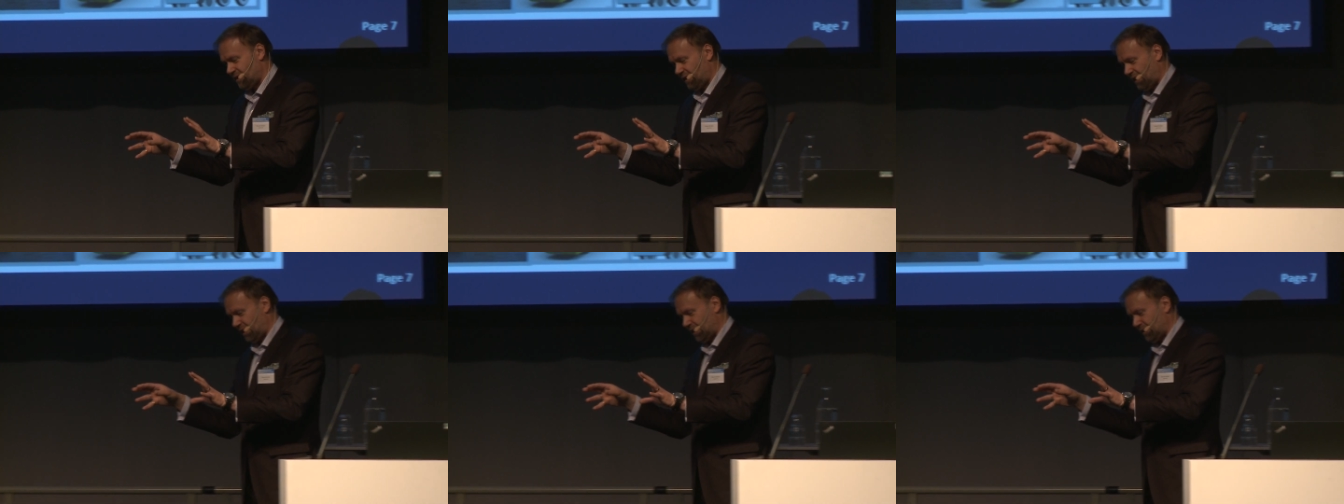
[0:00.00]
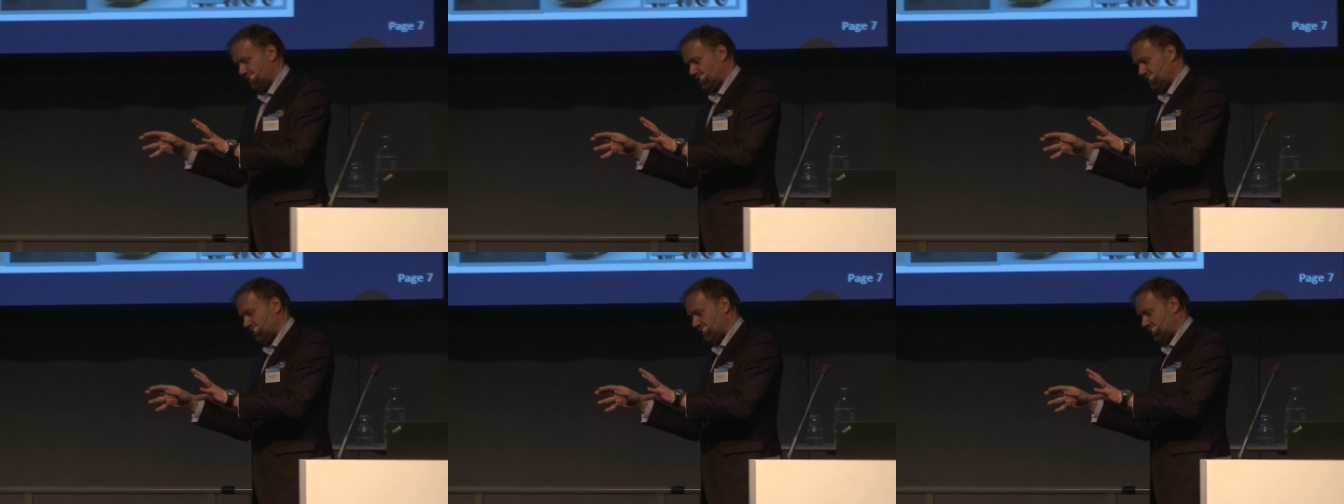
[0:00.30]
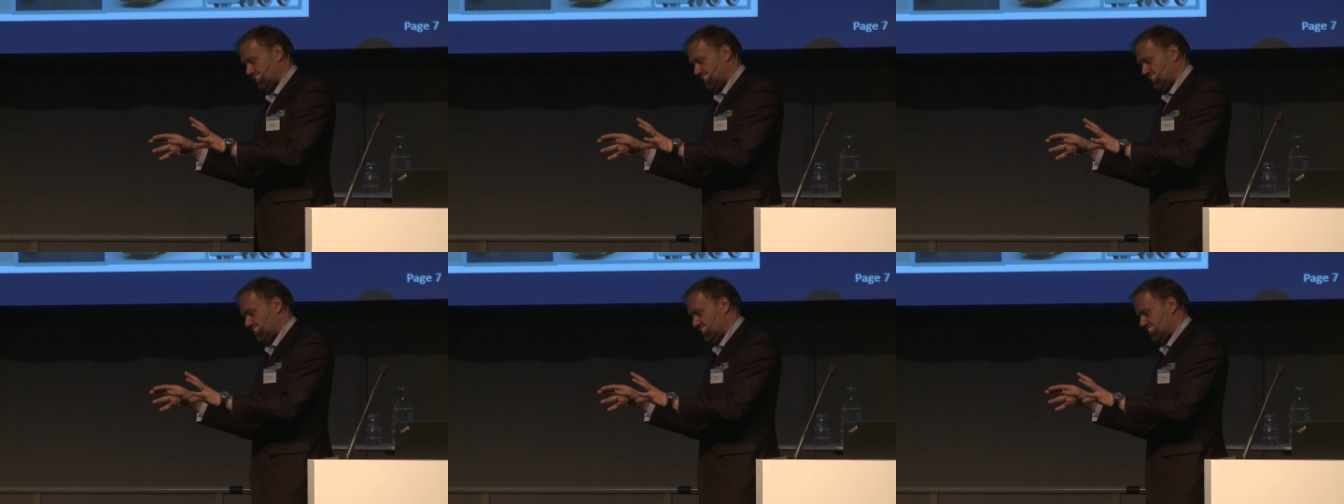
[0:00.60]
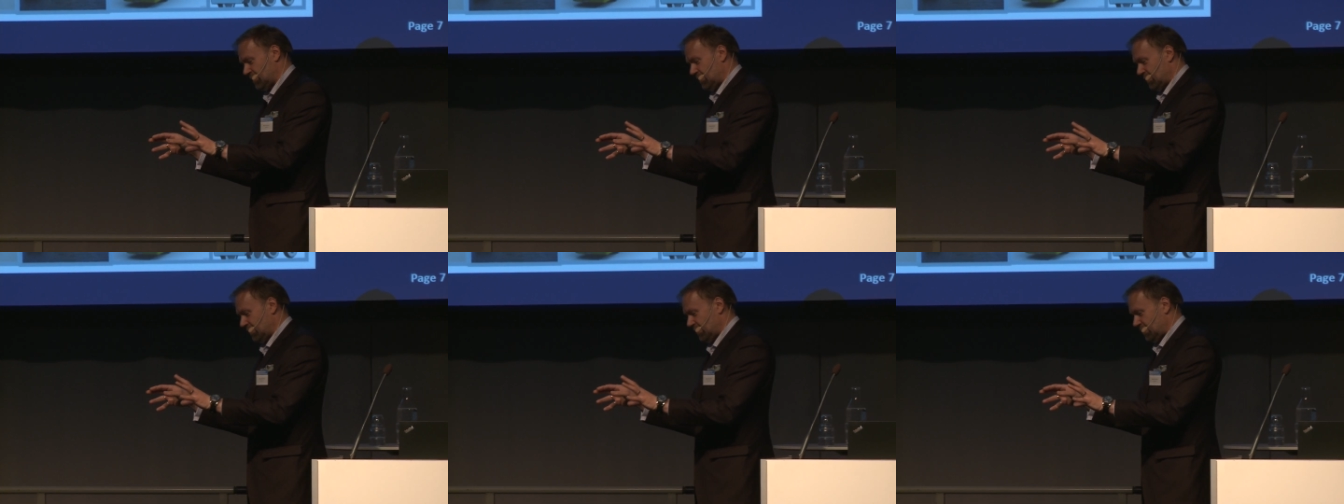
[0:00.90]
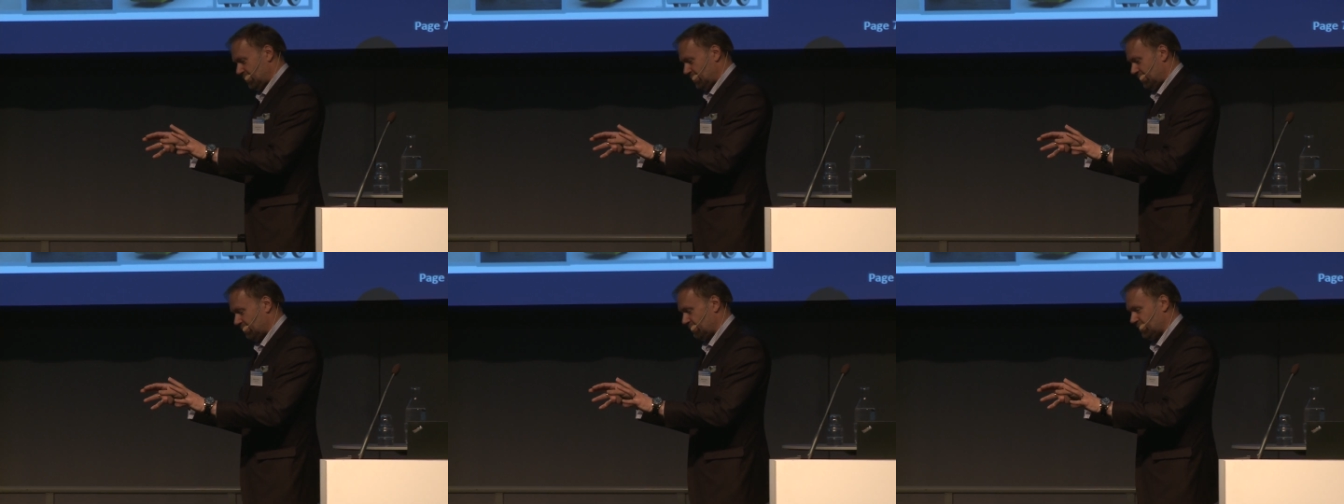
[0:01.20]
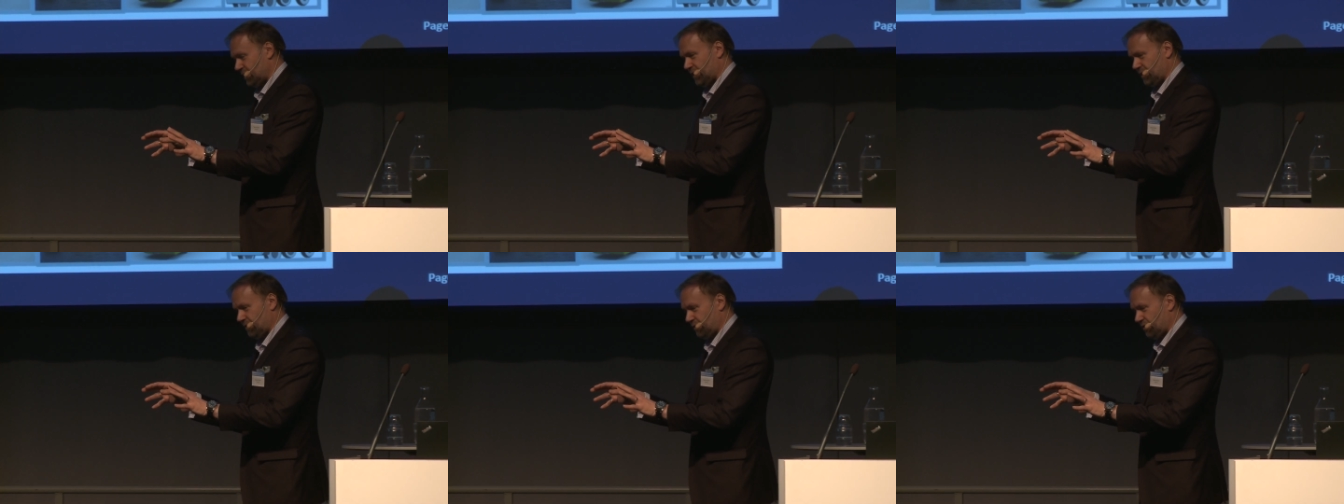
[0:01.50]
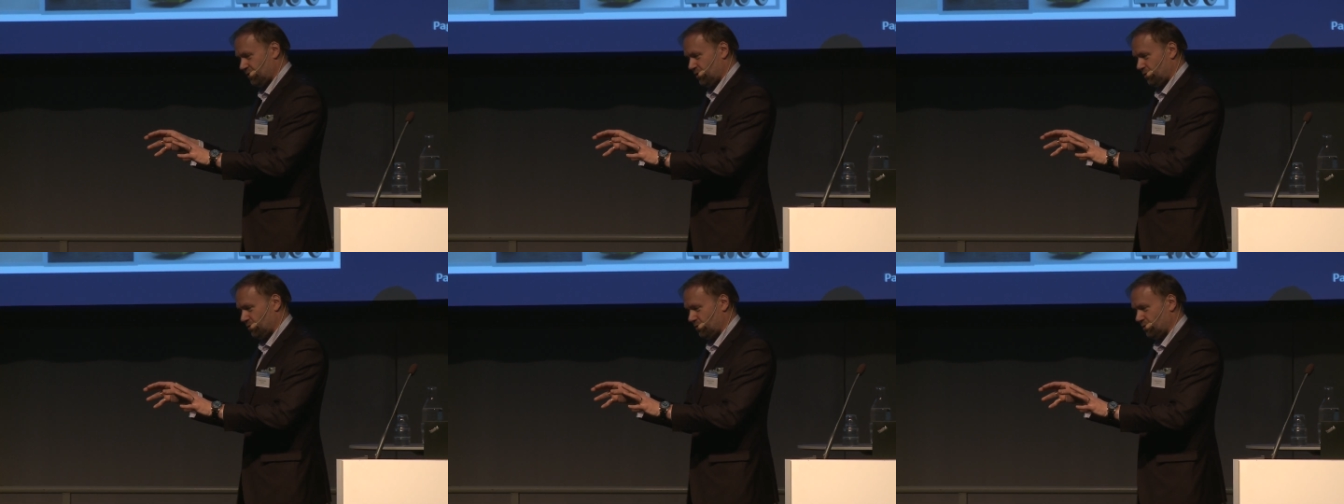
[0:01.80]
and uh, even
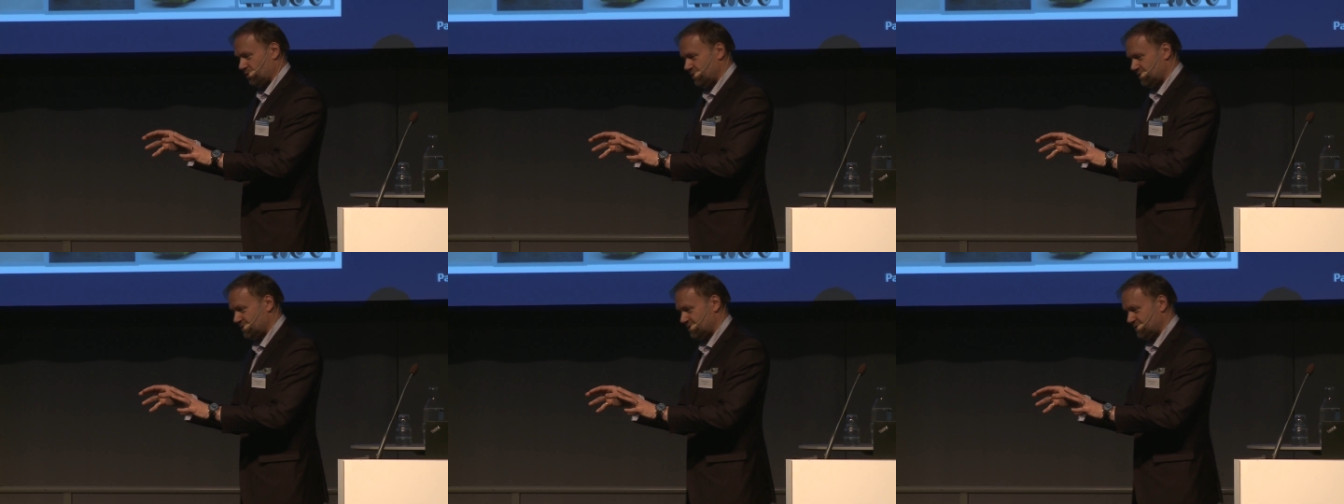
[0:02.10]
if you